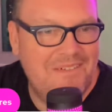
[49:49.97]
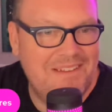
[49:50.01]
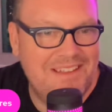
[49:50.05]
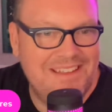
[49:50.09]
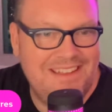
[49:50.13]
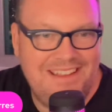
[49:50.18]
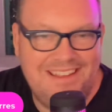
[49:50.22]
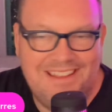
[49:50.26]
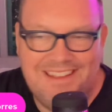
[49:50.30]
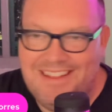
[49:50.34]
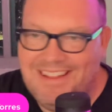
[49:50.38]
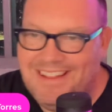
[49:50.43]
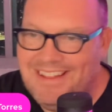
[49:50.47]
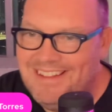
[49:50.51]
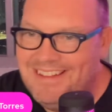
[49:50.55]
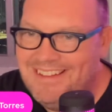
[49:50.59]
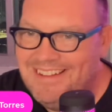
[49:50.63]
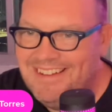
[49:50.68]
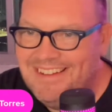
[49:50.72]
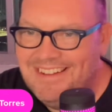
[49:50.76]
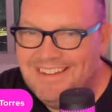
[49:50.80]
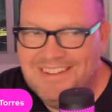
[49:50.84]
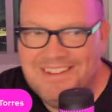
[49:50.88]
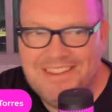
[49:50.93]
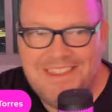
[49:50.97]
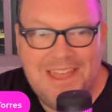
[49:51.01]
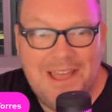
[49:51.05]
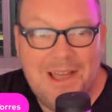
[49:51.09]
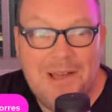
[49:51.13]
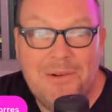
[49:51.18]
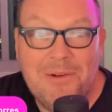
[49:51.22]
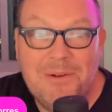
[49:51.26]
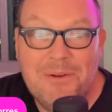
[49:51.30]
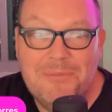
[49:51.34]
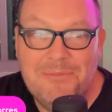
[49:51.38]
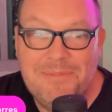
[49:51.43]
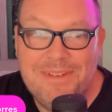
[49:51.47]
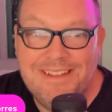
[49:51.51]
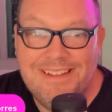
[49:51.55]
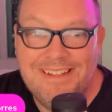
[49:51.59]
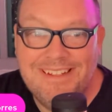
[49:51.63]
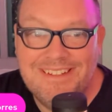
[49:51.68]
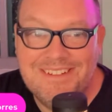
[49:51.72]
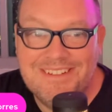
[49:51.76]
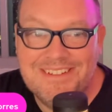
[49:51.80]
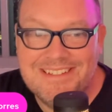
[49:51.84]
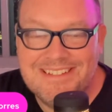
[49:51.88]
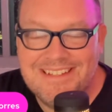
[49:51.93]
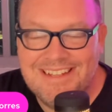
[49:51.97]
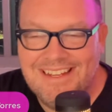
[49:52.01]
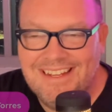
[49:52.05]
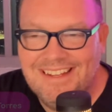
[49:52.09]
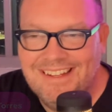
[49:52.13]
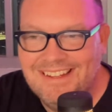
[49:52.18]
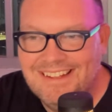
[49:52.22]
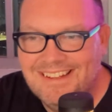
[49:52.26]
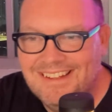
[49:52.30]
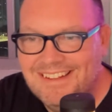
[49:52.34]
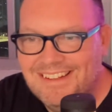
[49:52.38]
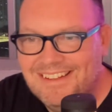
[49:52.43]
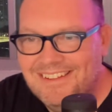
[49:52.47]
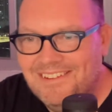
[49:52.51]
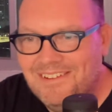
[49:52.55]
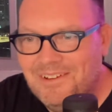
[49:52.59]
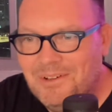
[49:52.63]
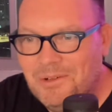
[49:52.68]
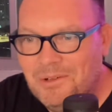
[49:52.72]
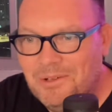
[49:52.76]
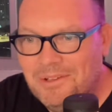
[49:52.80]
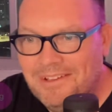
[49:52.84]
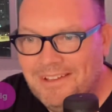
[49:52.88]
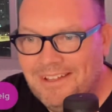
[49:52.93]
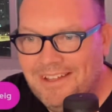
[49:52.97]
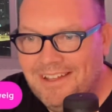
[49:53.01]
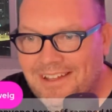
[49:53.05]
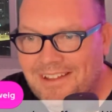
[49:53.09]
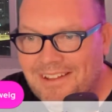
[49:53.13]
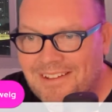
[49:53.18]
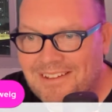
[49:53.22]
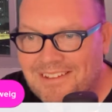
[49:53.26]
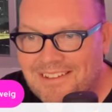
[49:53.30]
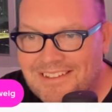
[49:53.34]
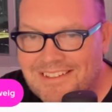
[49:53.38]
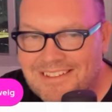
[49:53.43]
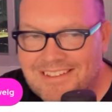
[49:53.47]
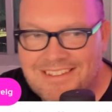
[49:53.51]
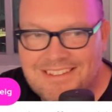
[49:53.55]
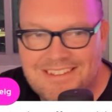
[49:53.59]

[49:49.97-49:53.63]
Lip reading: Yeah, that will be interesting. Holy hell.